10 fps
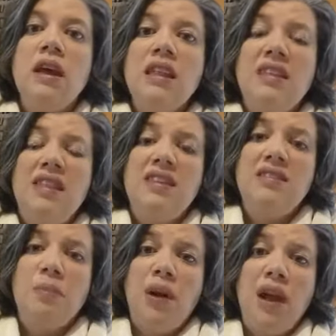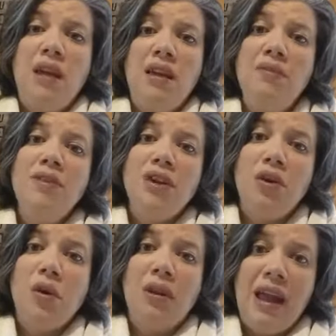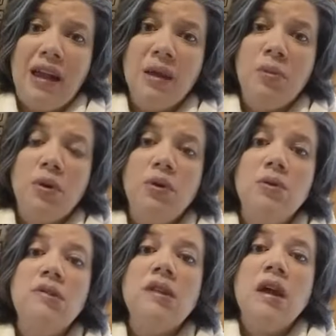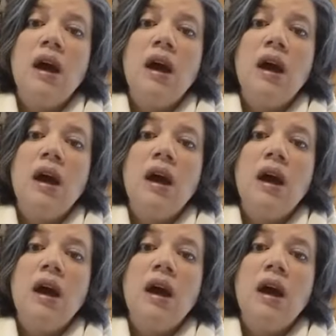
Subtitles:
that they spray, even on your organic produce,